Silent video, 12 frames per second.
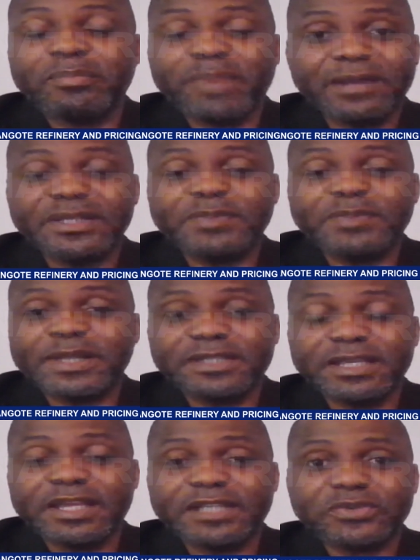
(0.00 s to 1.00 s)
barrels per
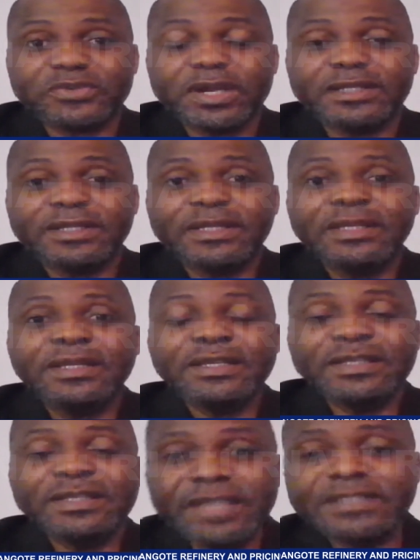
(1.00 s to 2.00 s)
day as well.
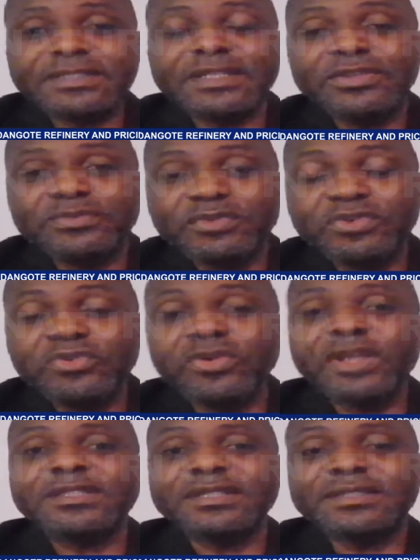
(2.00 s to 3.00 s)
Yet the
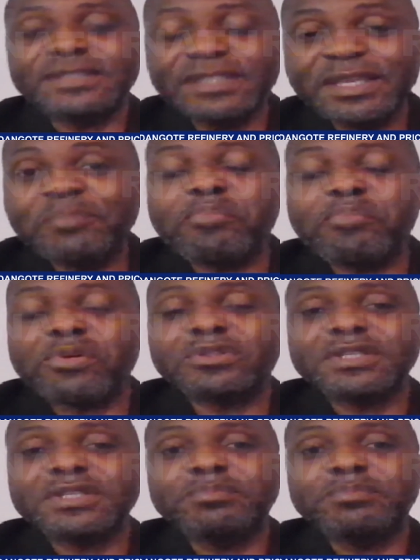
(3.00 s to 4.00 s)
US is still
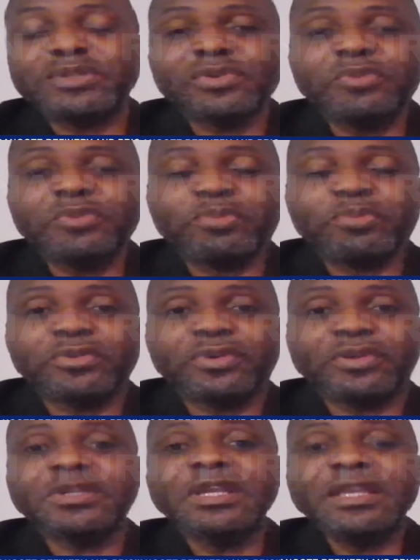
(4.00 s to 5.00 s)
importing petroleum
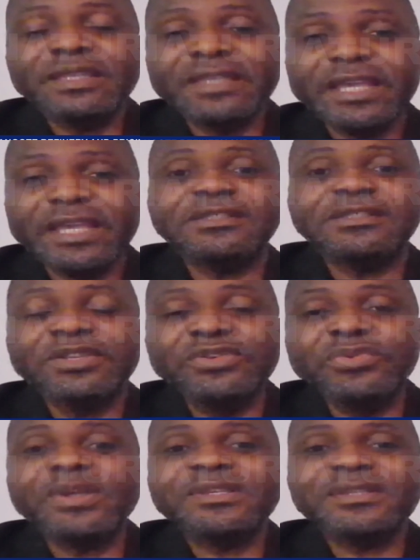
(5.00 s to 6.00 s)
products. Yet the
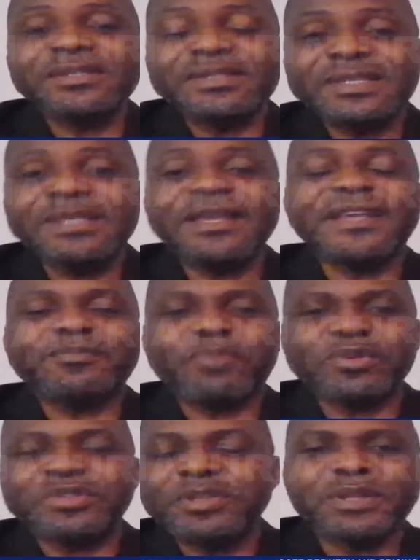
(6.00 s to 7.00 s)
US is still
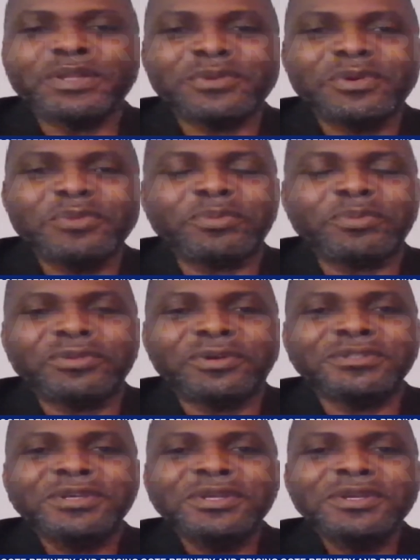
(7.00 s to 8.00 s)
exporting petroleum
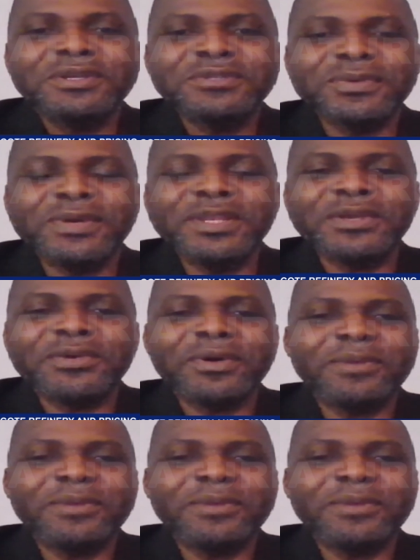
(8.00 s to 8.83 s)
products. So when it